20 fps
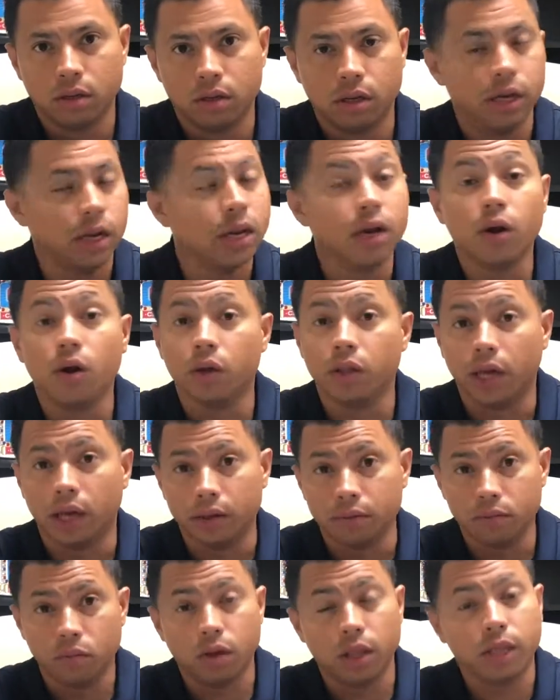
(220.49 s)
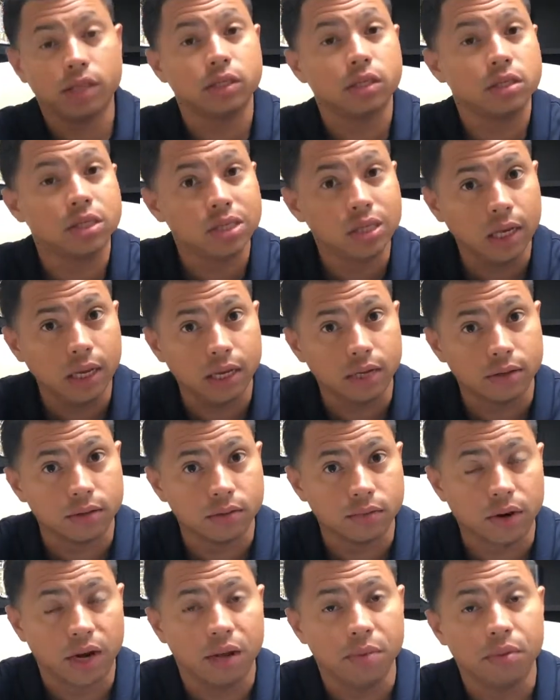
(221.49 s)
He didn't know that. Well, that's insane,
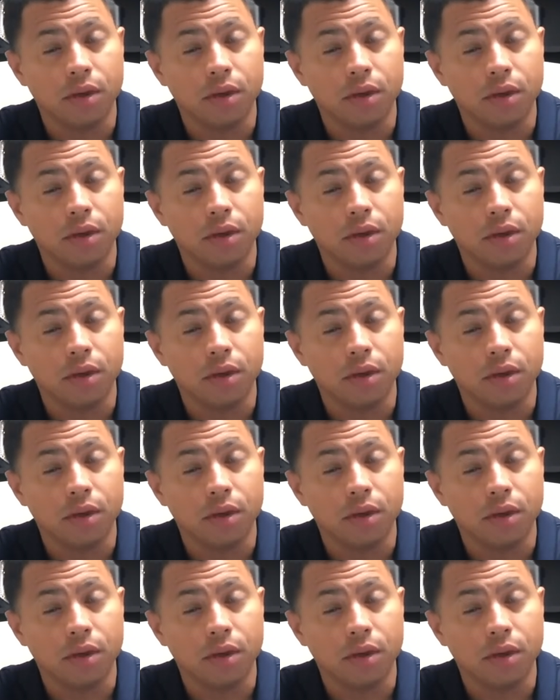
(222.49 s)
right?